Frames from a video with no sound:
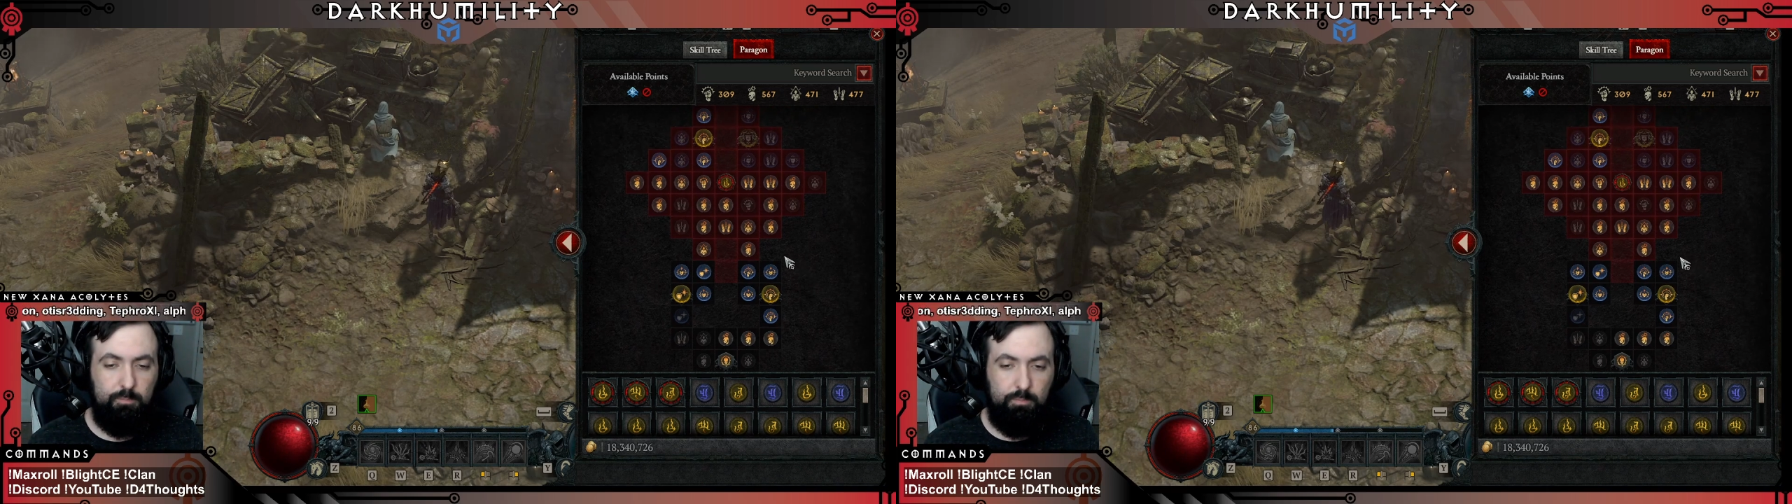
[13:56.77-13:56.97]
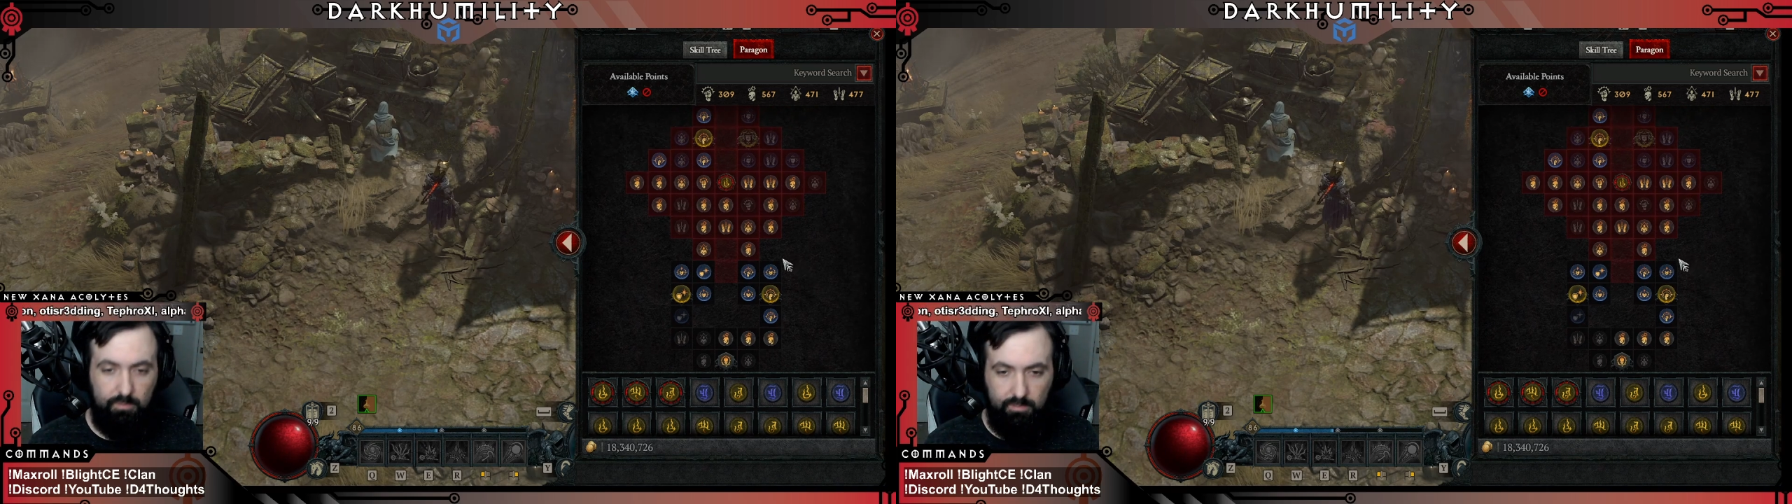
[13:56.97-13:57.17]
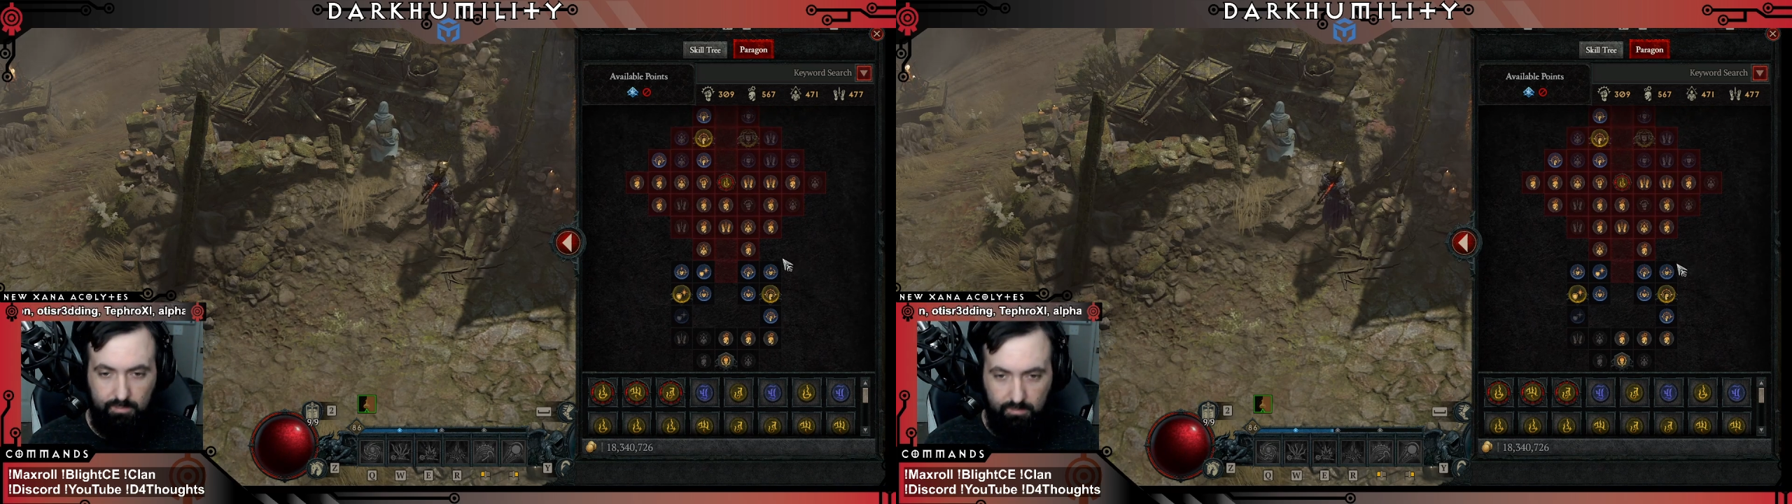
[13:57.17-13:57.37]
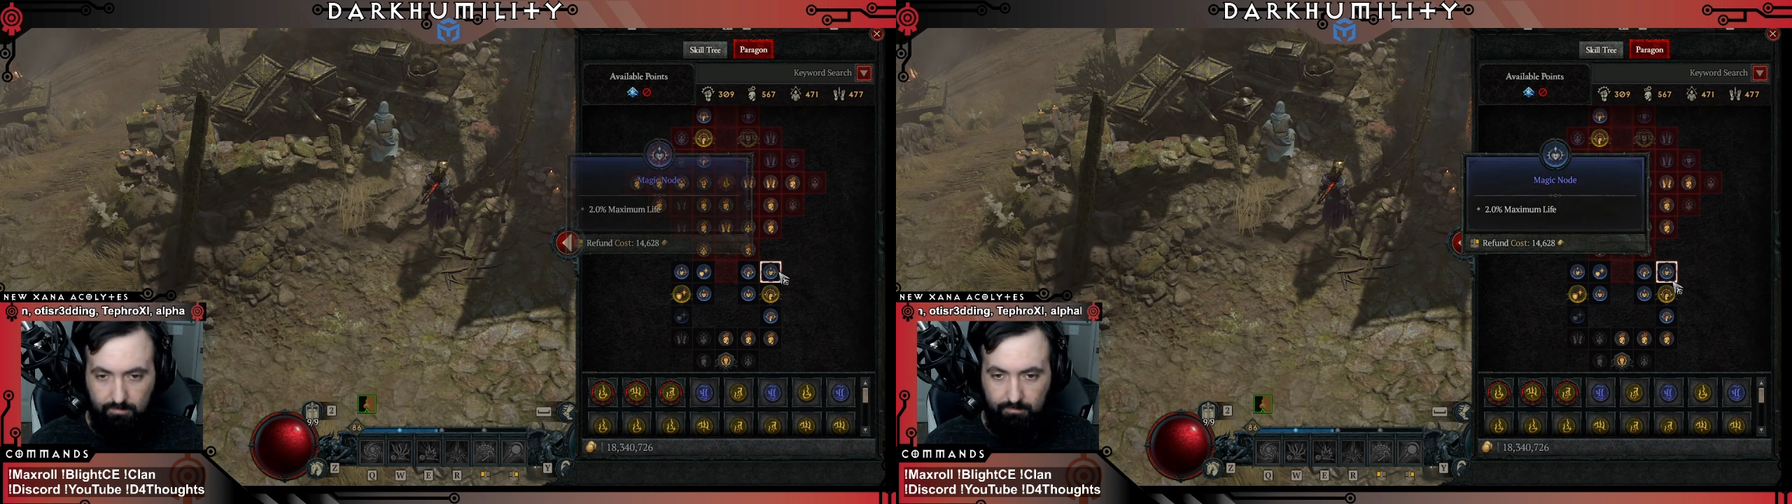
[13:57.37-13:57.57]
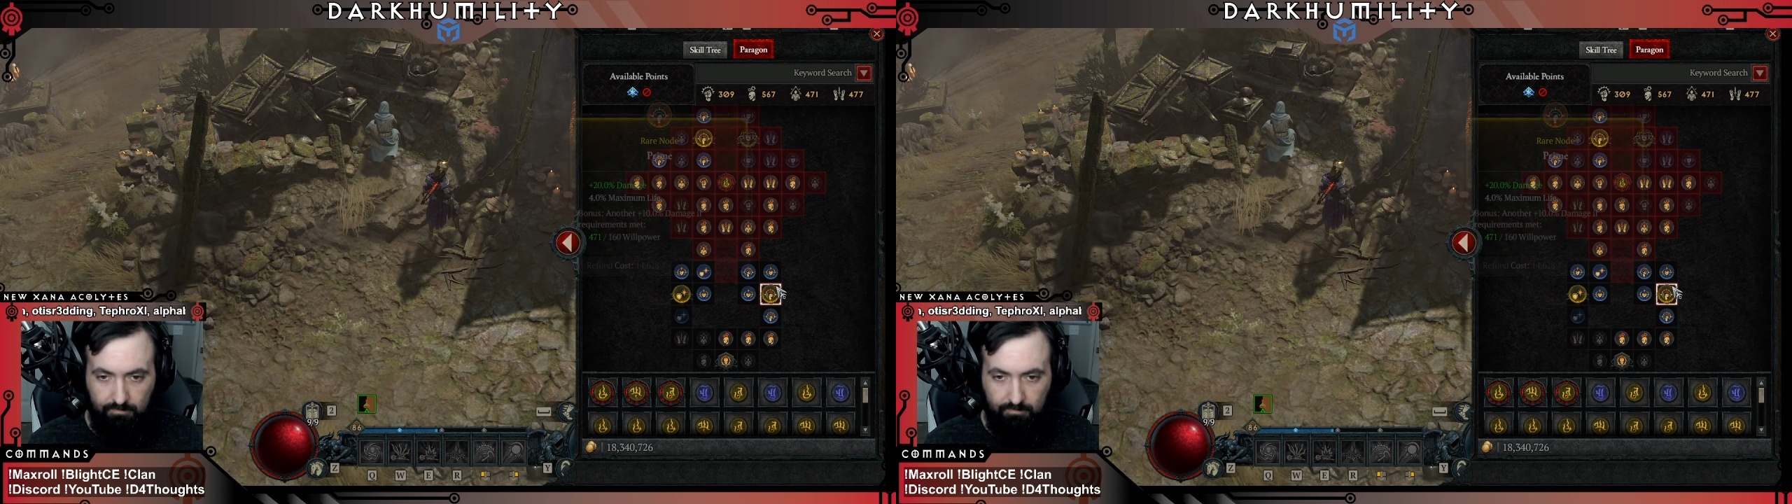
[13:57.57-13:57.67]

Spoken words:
pretty key.